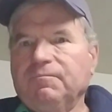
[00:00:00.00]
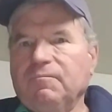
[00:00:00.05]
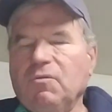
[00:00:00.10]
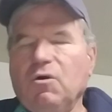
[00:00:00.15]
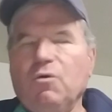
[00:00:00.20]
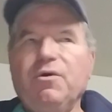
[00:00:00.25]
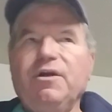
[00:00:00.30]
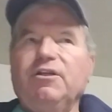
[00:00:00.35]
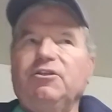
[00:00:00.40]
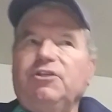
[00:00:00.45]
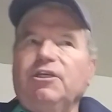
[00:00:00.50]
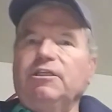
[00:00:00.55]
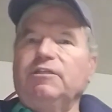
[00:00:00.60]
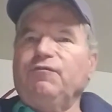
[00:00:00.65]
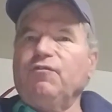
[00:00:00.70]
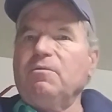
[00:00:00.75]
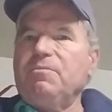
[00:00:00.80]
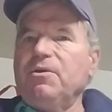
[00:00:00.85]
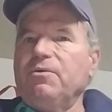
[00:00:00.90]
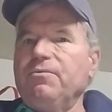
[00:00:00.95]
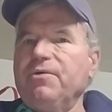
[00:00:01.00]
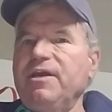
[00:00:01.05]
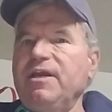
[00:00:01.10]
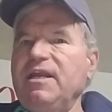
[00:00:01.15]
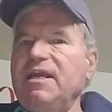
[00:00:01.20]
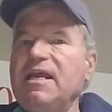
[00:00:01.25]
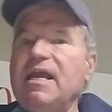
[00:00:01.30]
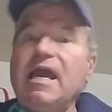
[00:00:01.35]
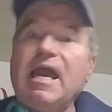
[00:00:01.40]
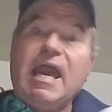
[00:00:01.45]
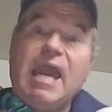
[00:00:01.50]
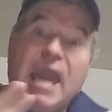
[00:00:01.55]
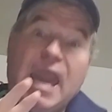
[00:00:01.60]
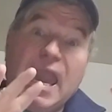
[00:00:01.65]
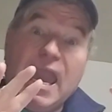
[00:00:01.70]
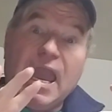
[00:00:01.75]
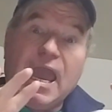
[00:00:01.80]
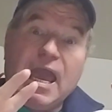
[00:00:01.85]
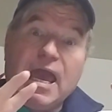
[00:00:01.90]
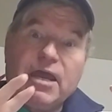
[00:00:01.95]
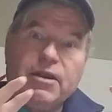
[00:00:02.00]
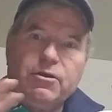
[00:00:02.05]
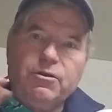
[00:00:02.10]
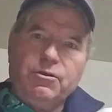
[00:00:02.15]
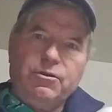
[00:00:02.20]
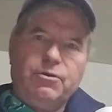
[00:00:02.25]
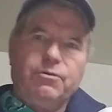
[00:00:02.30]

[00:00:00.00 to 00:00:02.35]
But when it says from the reading and